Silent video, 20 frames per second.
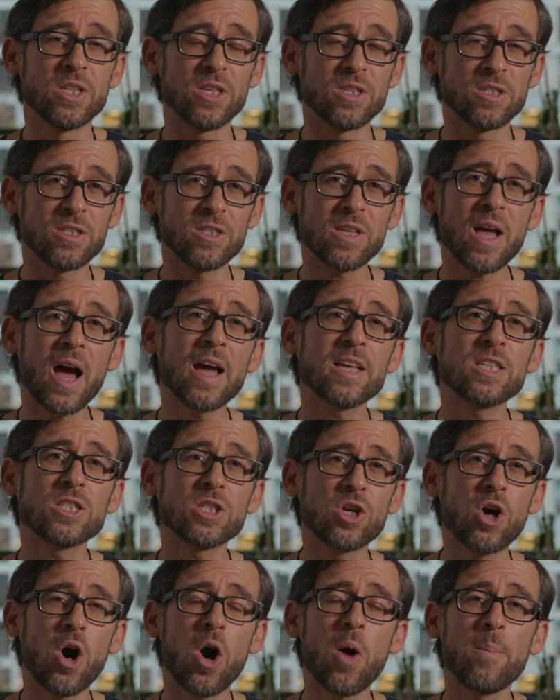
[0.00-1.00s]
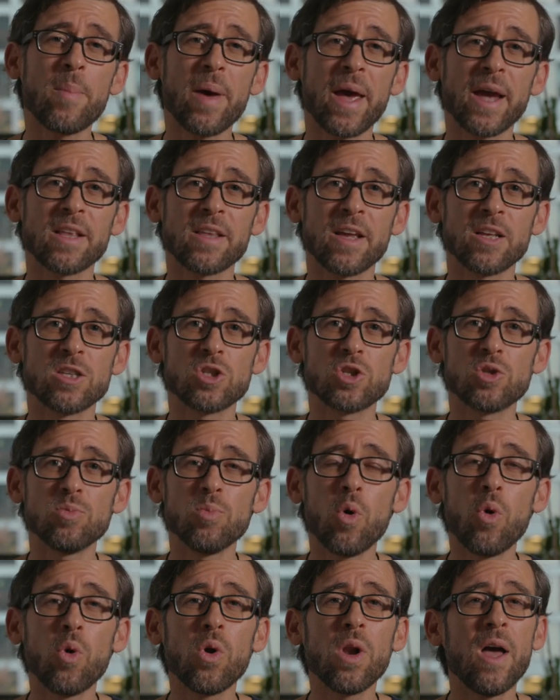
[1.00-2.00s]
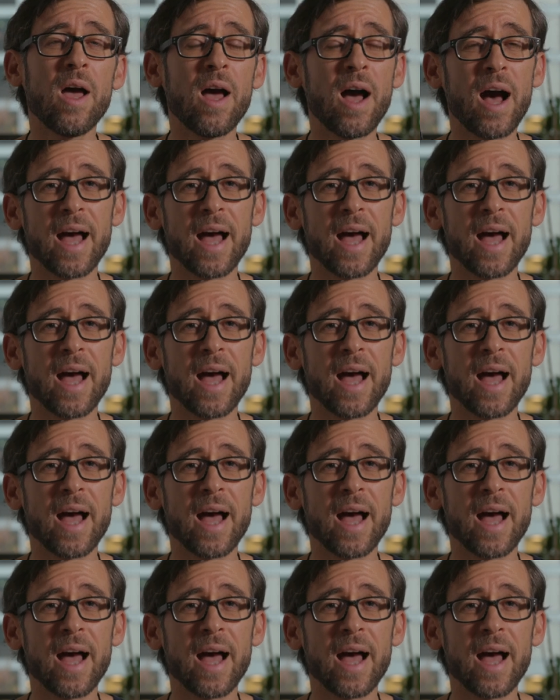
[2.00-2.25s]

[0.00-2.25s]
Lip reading: it's nice, compact and small.